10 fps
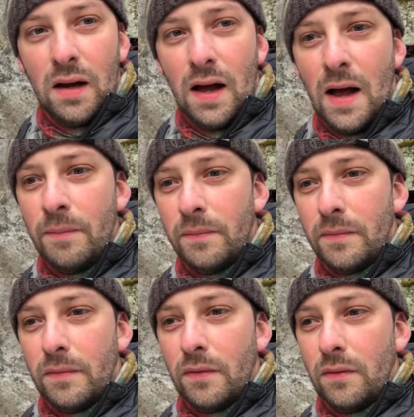I'm
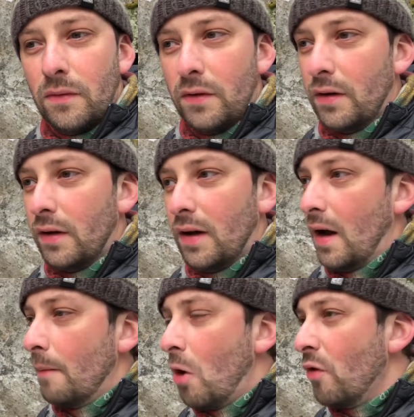
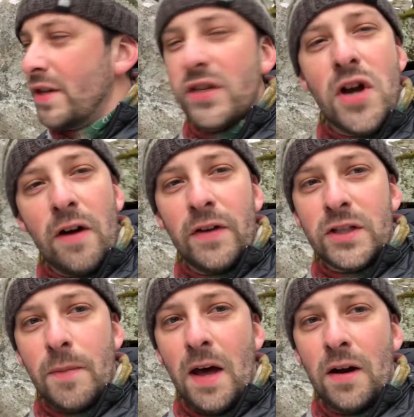always
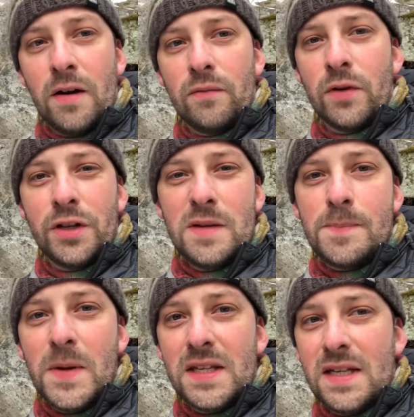nervous about a really
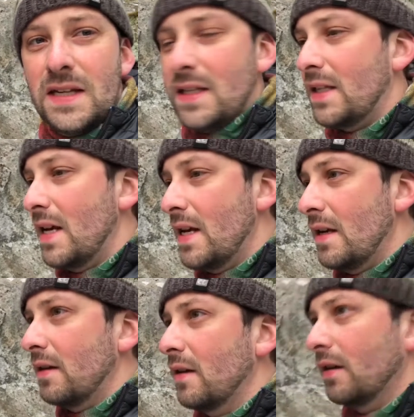busy
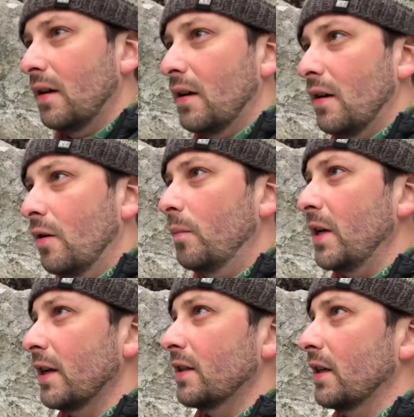scene
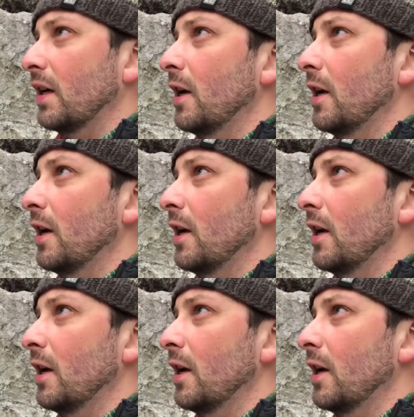because it